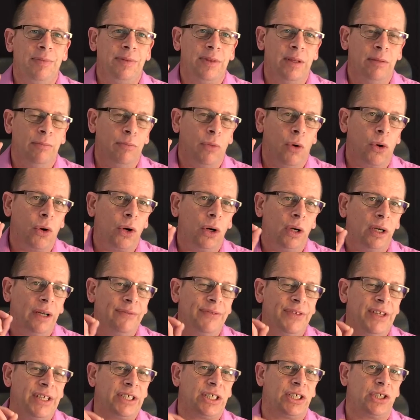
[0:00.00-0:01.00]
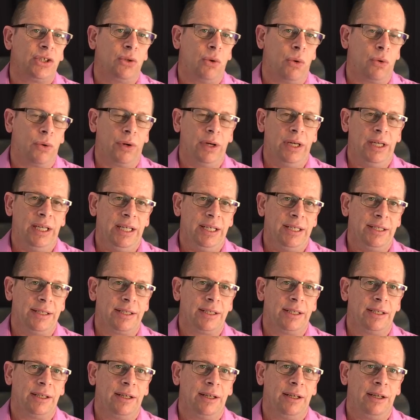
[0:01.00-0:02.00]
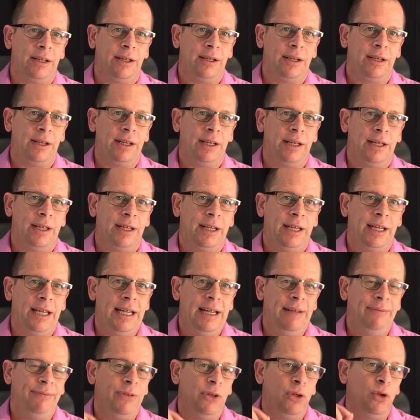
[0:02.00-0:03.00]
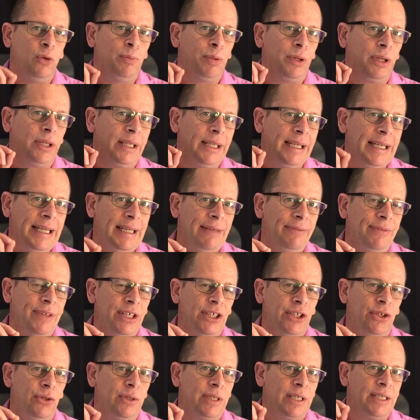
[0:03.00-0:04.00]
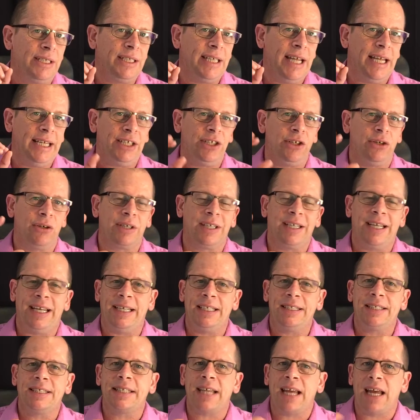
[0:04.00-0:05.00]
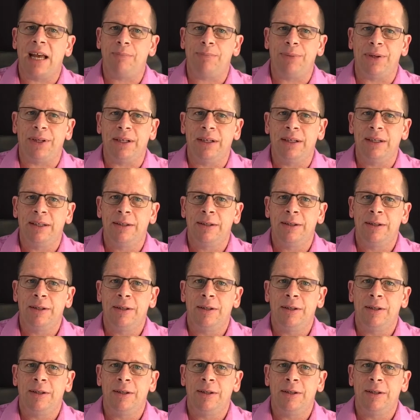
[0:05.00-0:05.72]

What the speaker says: The moral of this story is, if you believe that you can take your kids camping